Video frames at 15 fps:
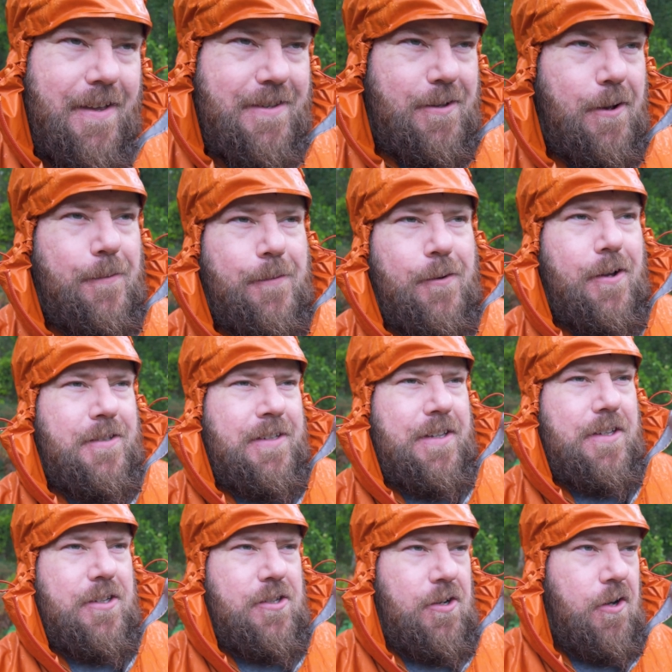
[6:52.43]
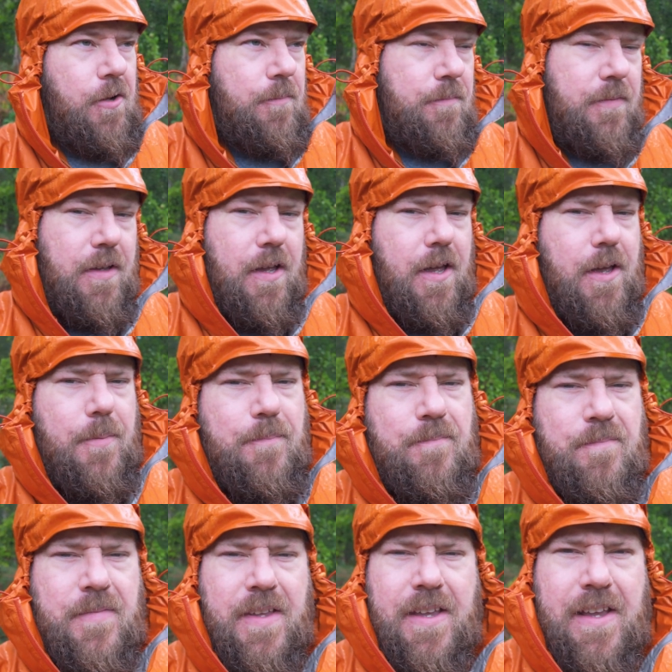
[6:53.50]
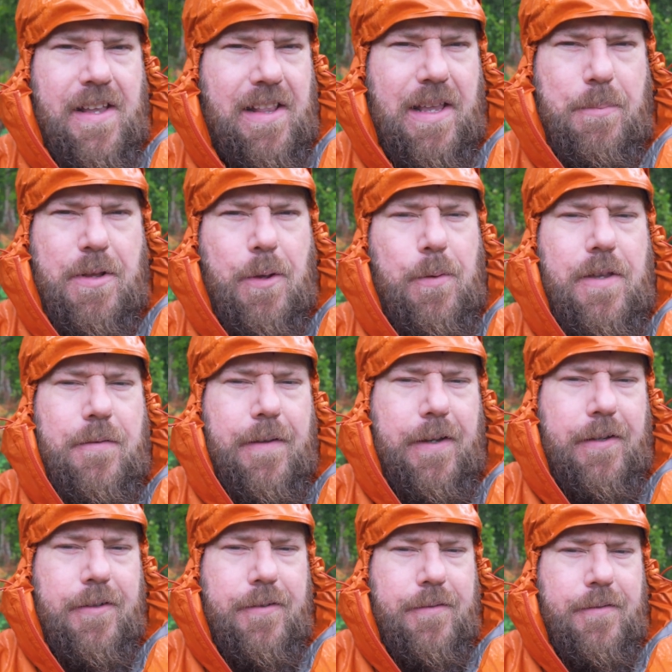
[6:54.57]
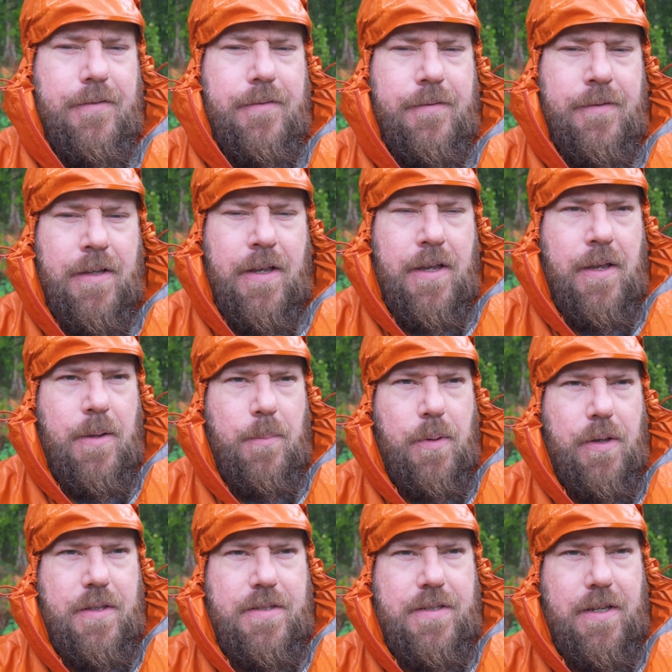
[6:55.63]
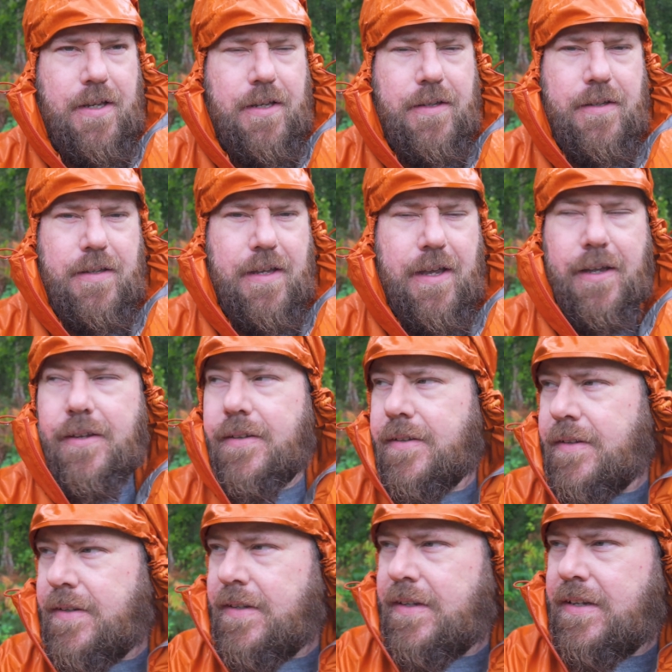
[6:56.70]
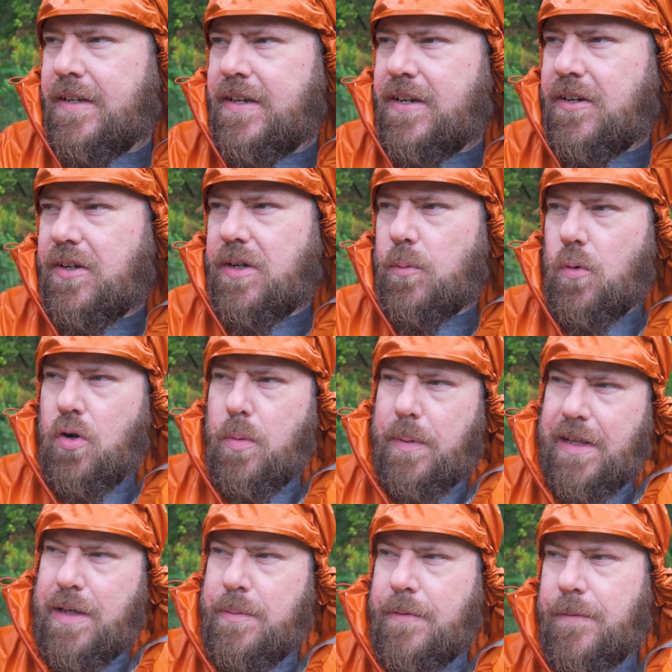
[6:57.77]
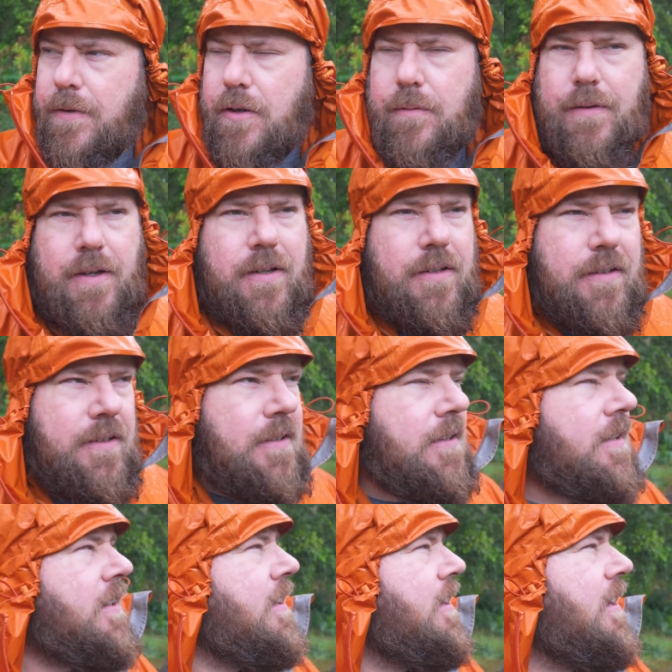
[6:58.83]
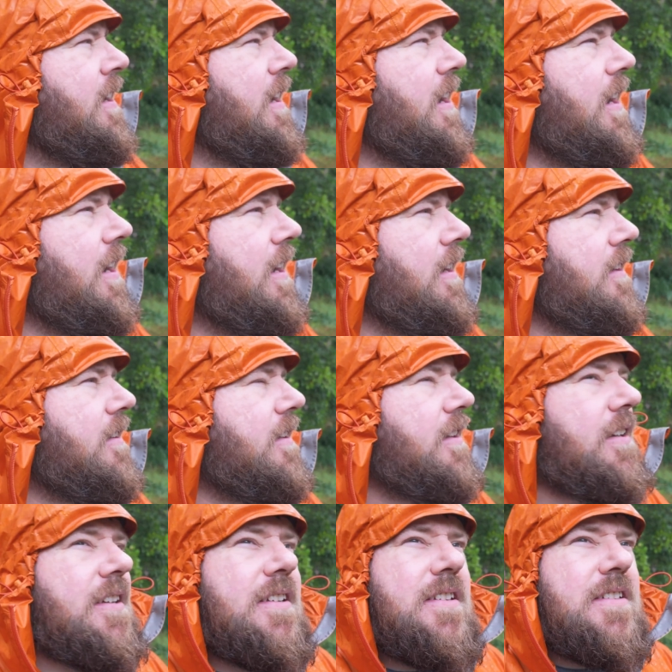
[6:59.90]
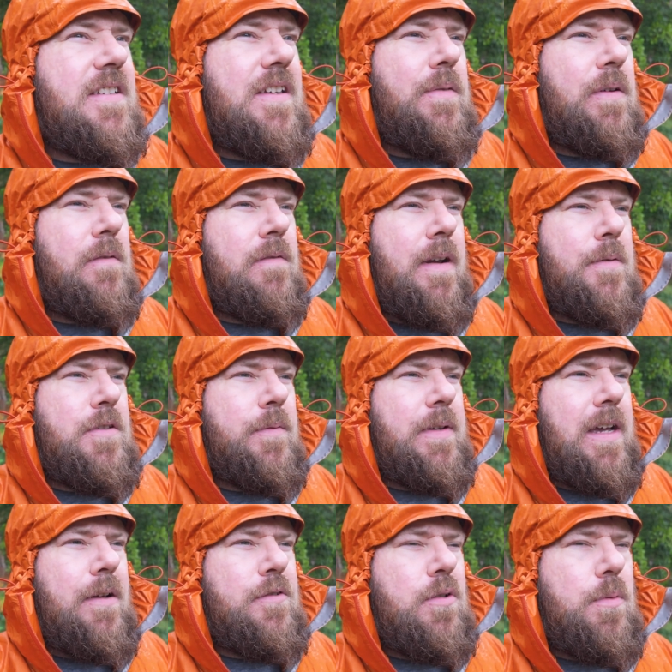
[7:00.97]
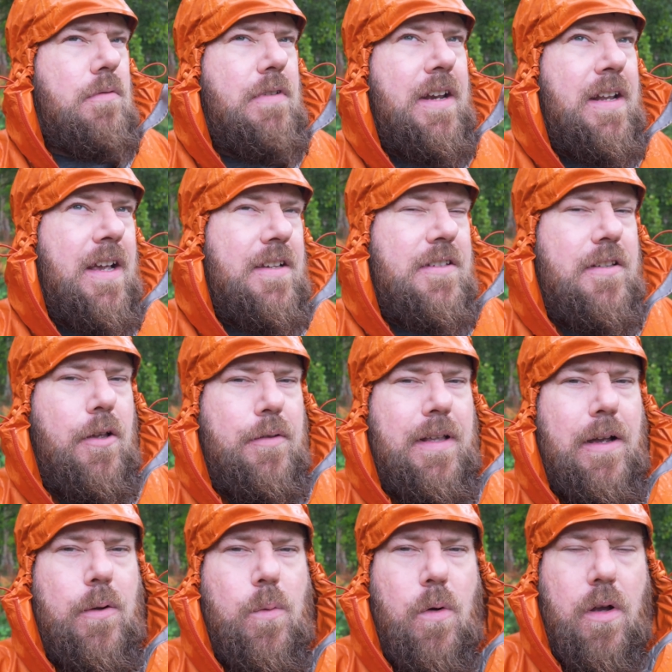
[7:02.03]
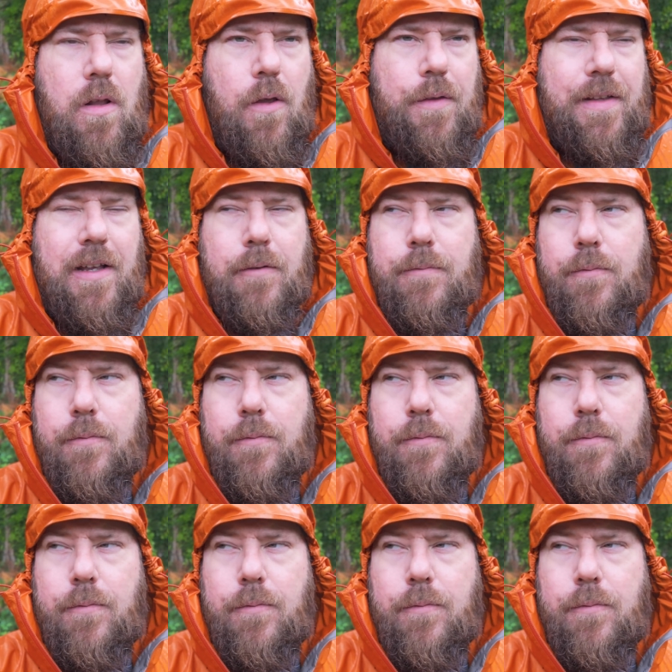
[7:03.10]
So I thought I'd take the shot. Let me know what you think. But yeah, going to walk up a little bit further and see if we can frame something else up. The rain has slowed down quite a lot now,